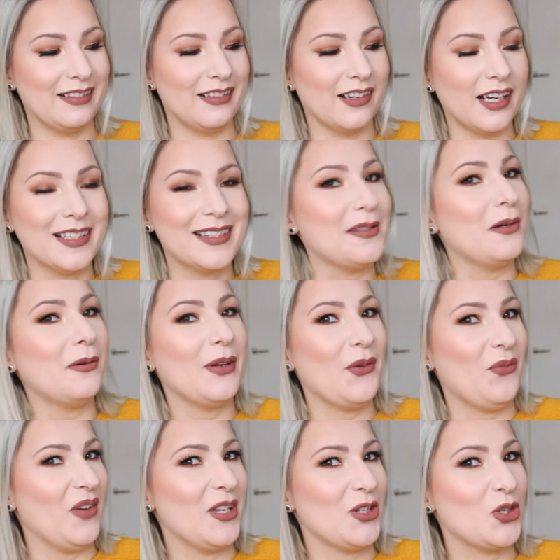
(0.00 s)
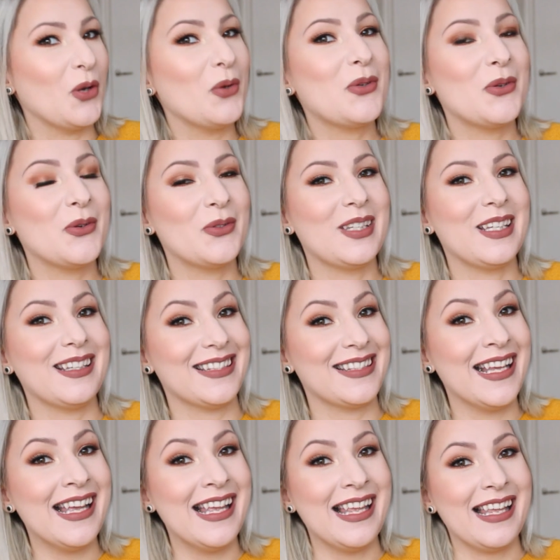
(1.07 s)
nicer if I showed you these